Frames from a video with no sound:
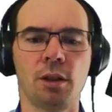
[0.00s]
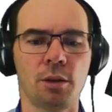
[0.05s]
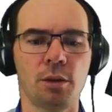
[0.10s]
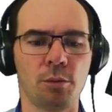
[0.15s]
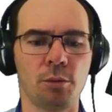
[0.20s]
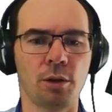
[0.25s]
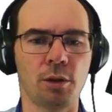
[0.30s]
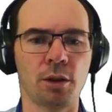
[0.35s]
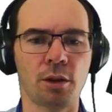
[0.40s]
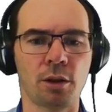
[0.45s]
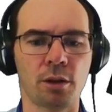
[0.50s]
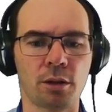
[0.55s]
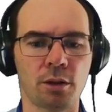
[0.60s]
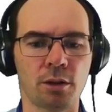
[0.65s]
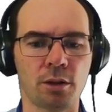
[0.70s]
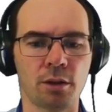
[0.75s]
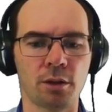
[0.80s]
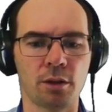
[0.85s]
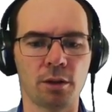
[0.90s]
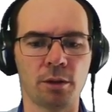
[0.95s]

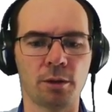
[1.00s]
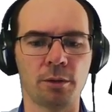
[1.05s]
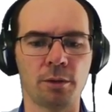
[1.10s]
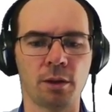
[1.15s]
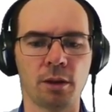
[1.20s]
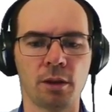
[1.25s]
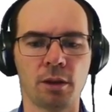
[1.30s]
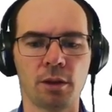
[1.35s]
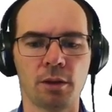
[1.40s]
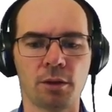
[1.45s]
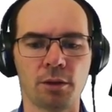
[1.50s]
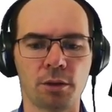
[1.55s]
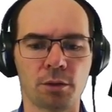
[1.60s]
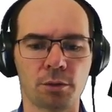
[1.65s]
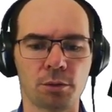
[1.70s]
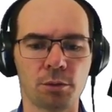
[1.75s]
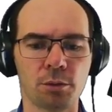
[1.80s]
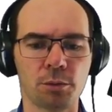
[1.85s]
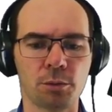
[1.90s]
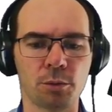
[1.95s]
where the
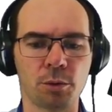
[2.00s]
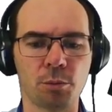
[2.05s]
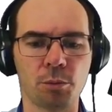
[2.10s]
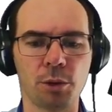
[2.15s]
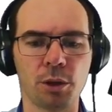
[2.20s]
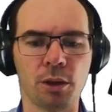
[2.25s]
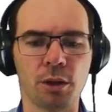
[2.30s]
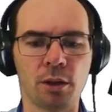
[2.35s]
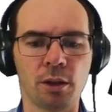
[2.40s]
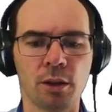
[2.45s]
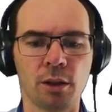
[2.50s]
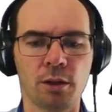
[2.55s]
root would be.